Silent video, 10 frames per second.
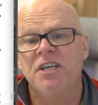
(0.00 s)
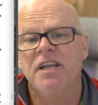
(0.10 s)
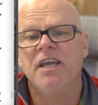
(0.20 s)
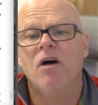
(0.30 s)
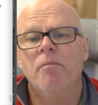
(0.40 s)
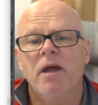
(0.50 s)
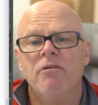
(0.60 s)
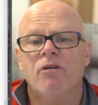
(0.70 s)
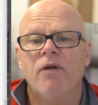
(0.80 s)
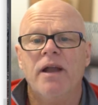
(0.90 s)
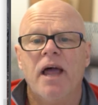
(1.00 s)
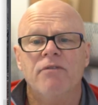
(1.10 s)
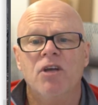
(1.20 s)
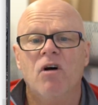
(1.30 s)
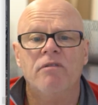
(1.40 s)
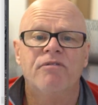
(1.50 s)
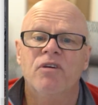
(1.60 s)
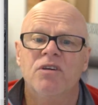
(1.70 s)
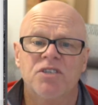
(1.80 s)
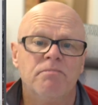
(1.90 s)
said Nikon may regret having gone
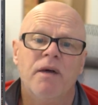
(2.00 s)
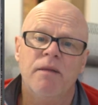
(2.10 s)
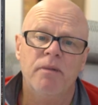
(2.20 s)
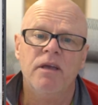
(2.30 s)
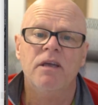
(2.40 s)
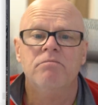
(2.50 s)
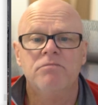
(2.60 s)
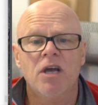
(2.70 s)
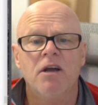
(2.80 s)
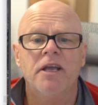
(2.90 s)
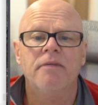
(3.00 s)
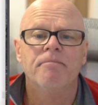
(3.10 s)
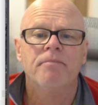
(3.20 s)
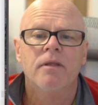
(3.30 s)
first. Maybe, Tony.